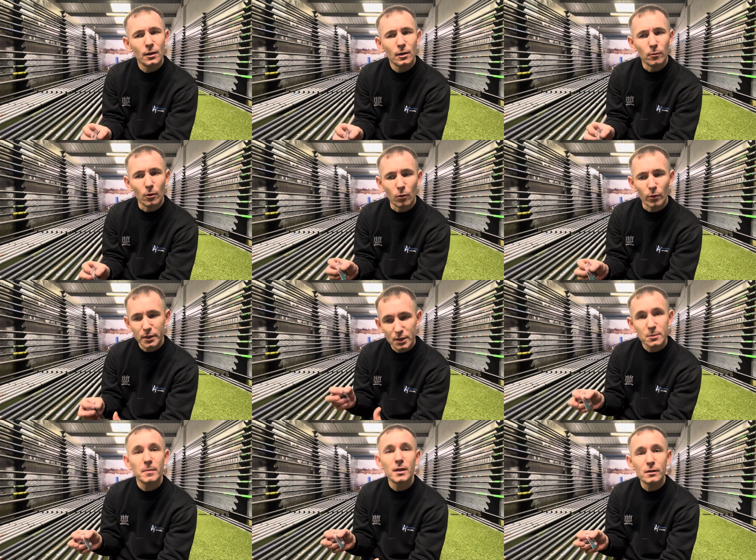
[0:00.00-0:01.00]
But when you're
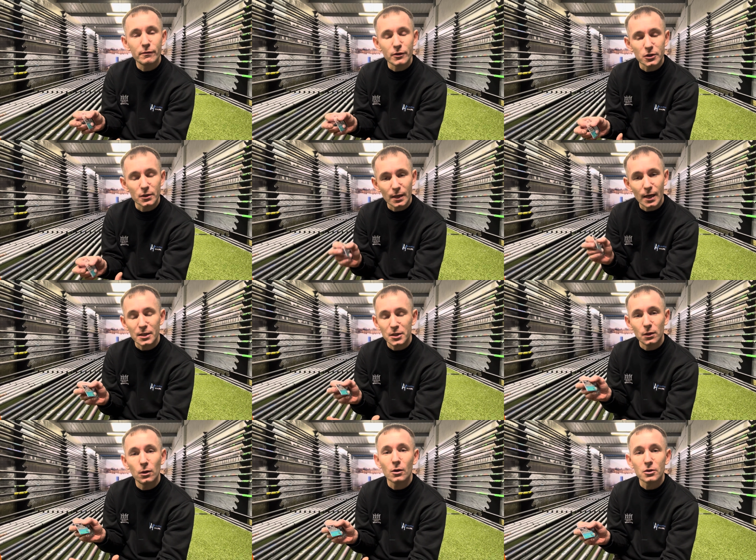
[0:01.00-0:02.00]
speed fishing and catching
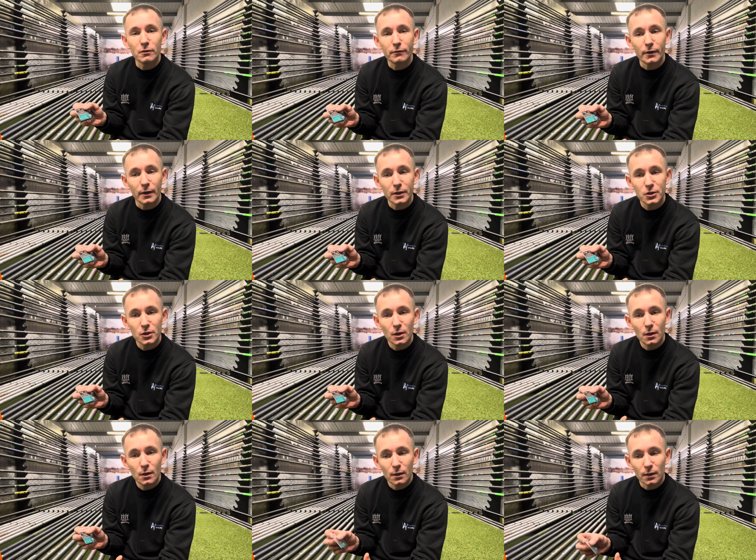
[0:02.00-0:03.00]
lots of fish,
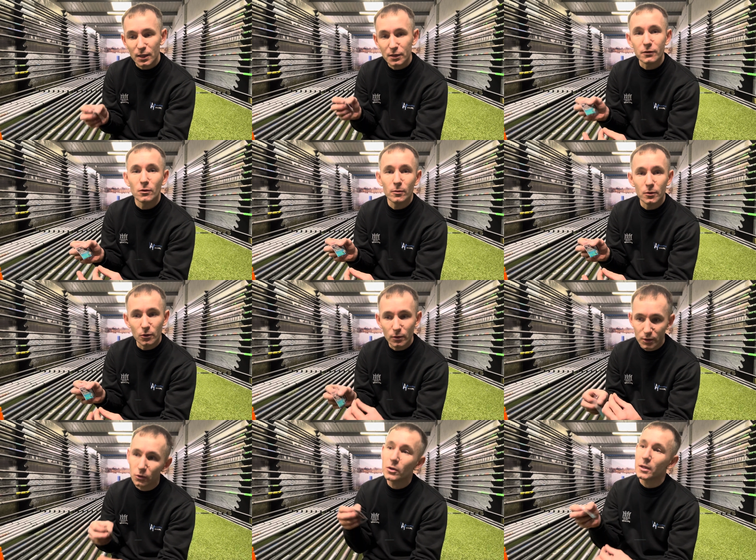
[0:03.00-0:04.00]
last thing we're doing is
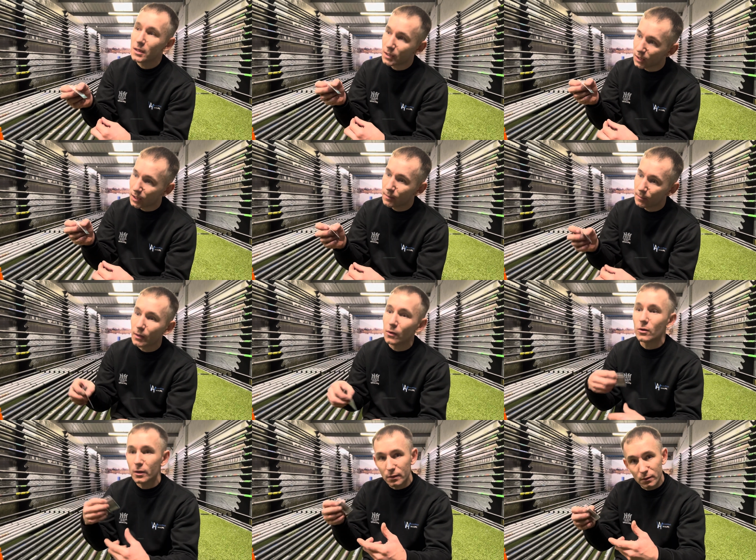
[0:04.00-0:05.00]
hooking your keep net,
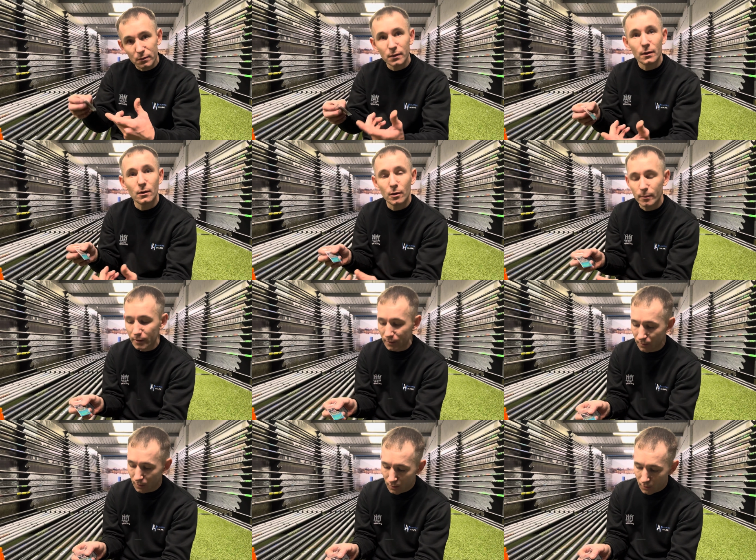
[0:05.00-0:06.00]
hooking, you know what I mean?
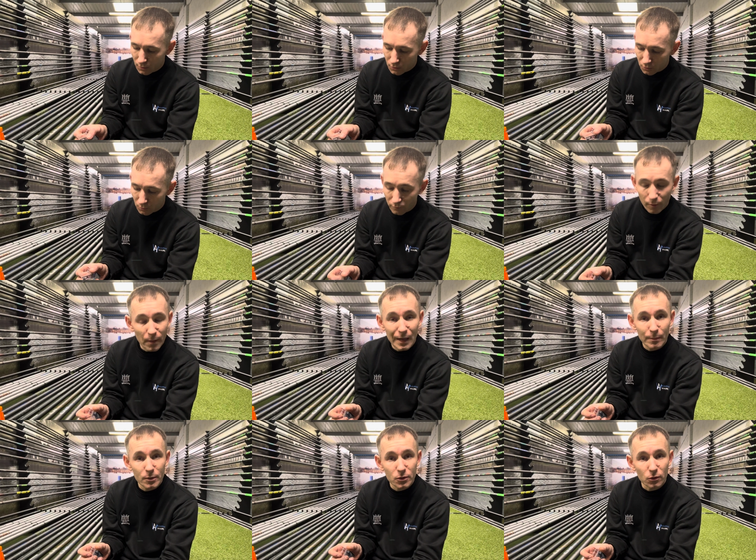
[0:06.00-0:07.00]
So with a
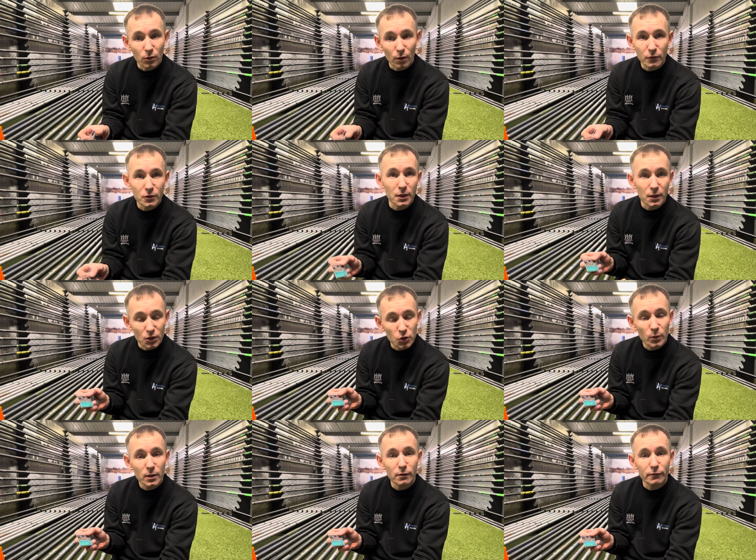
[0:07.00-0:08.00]
barbless hook, obviously you can
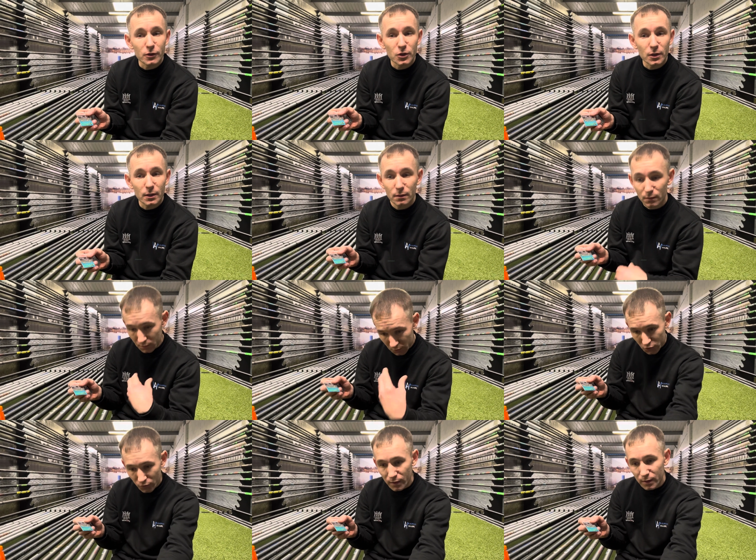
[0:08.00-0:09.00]
swing your fish in, you
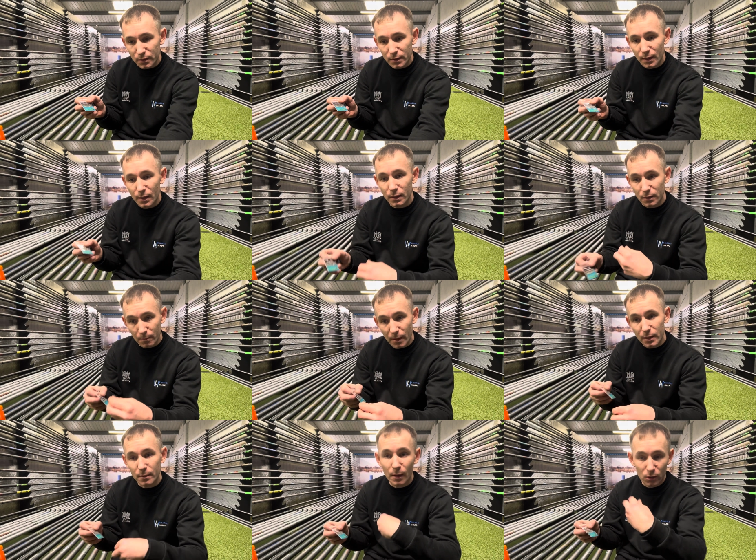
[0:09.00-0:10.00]
straighten your net, you bait
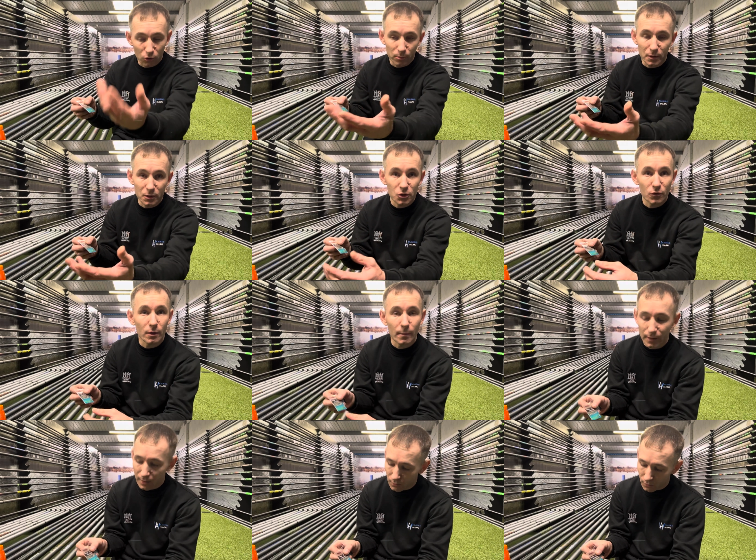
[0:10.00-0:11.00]
it back up and you straight back
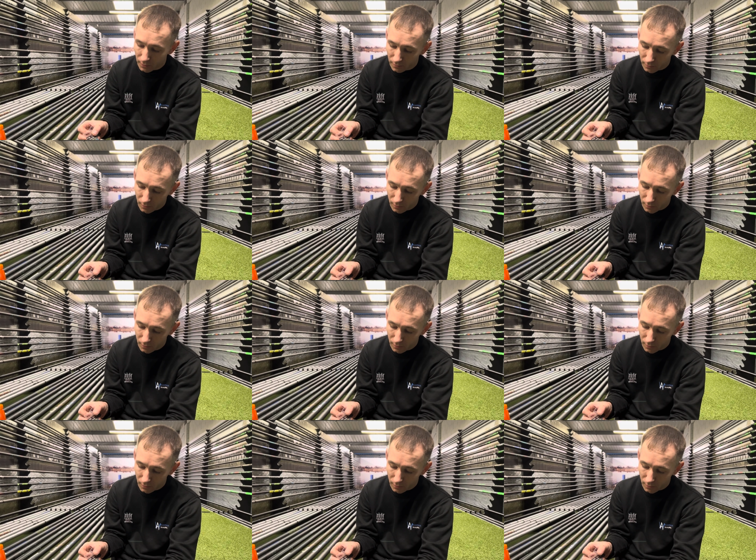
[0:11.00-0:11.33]
out again.